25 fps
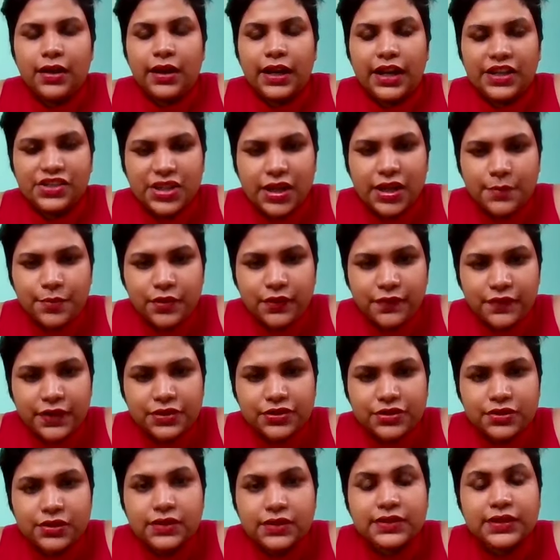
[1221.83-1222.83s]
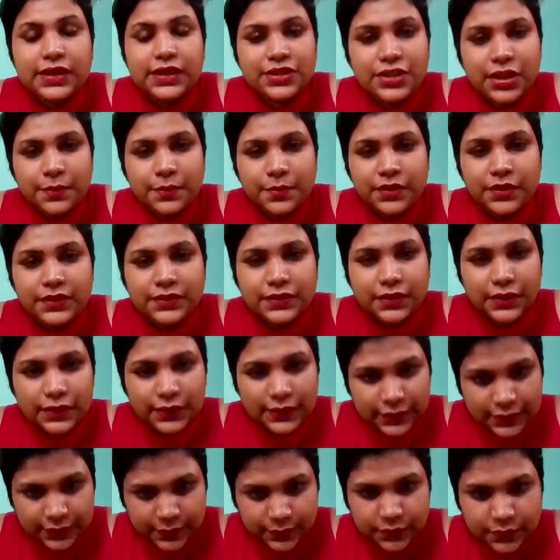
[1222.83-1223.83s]
HR professionals and HR
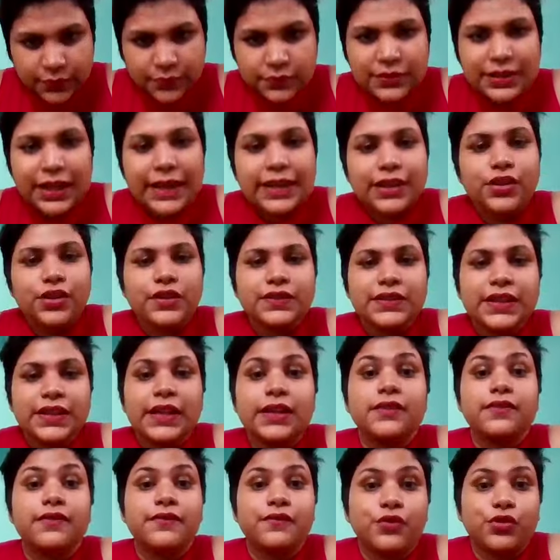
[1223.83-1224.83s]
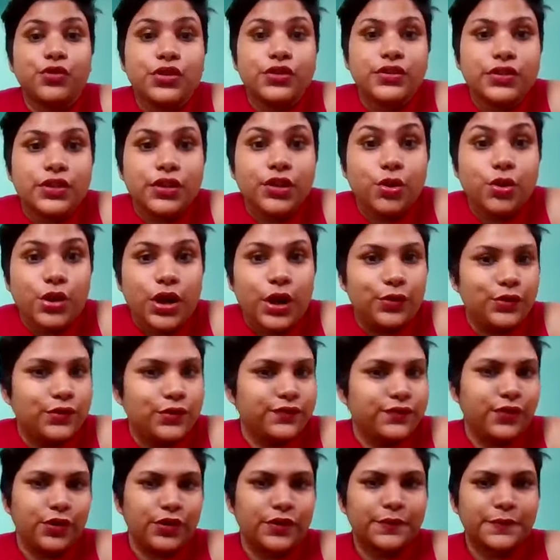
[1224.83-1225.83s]
personals like yourself would look out
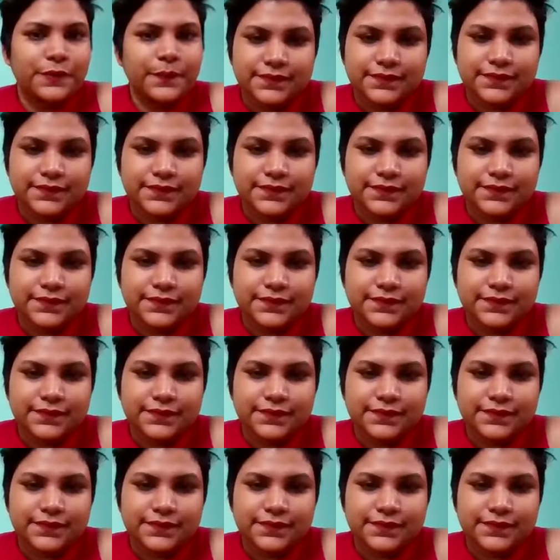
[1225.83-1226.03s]
for.